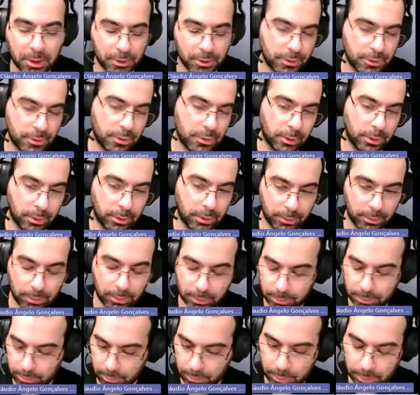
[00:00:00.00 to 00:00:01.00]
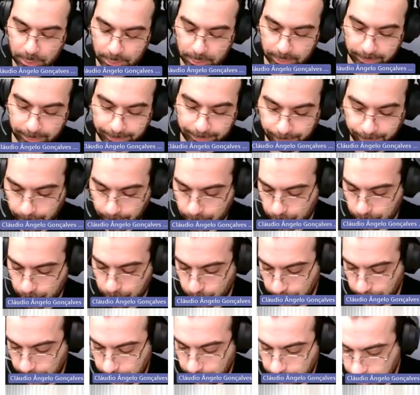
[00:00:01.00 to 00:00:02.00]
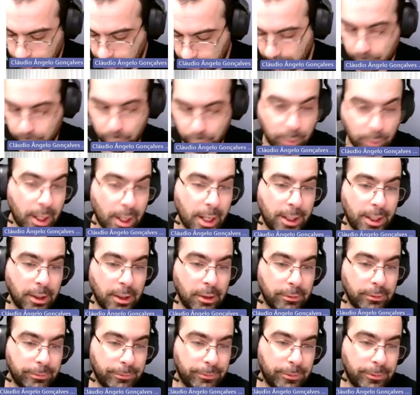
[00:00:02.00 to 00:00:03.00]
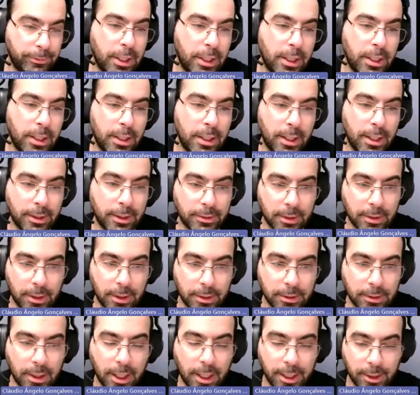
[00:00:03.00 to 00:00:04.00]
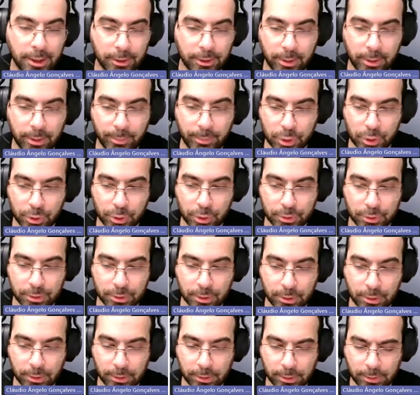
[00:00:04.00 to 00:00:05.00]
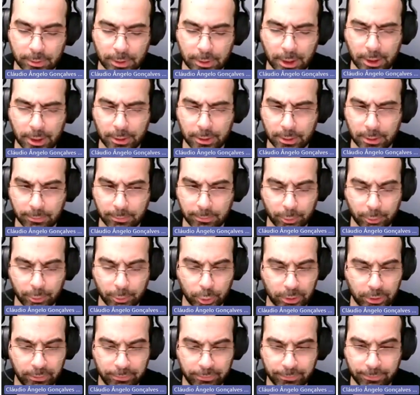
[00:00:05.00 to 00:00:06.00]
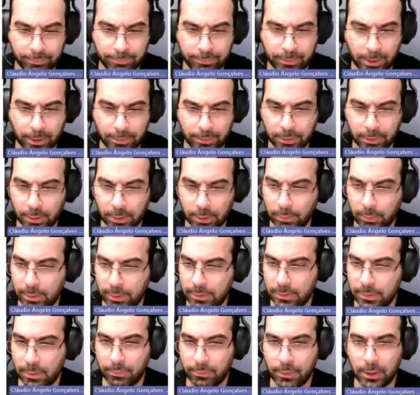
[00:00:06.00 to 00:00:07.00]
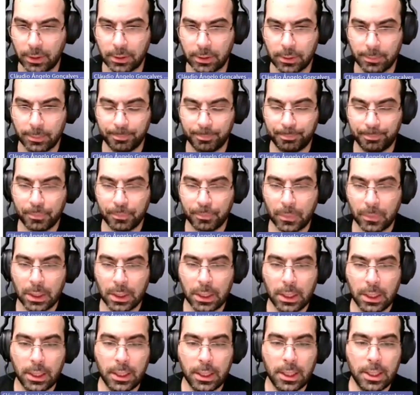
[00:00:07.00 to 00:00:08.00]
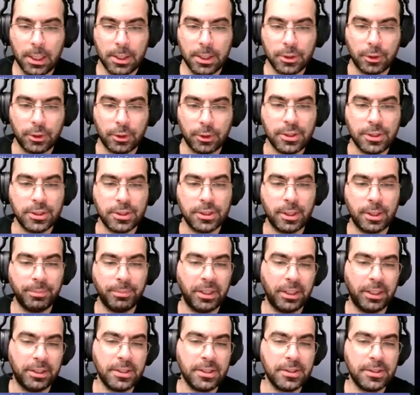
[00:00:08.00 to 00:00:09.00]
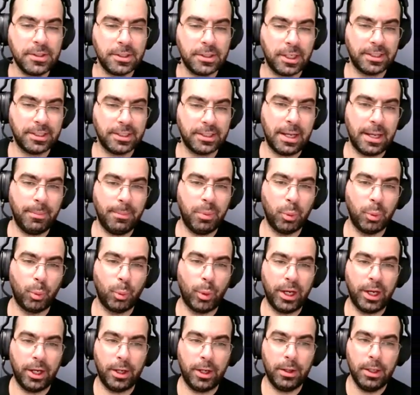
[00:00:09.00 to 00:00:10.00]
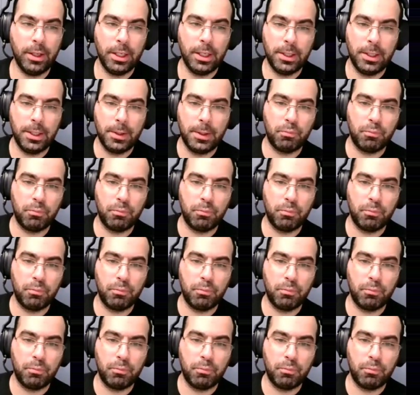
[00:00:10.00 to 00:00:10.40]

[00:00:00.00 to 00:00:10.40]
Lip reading: because the fungus will tend to die off at higher temperatures, higher than 45 degrees, I think. So this is an example where